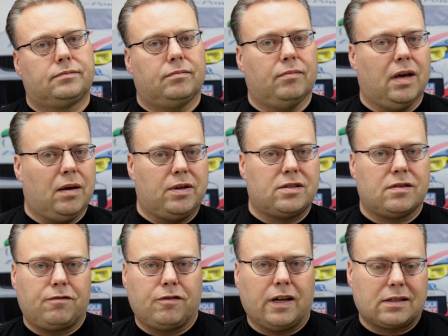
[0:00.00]
Maybe it's a
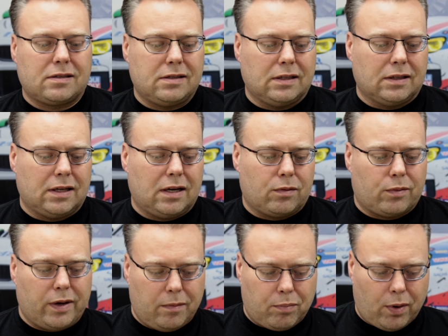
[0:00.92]
Flexzilla
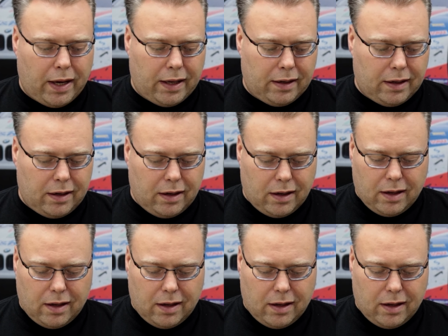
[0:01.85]
rebranded.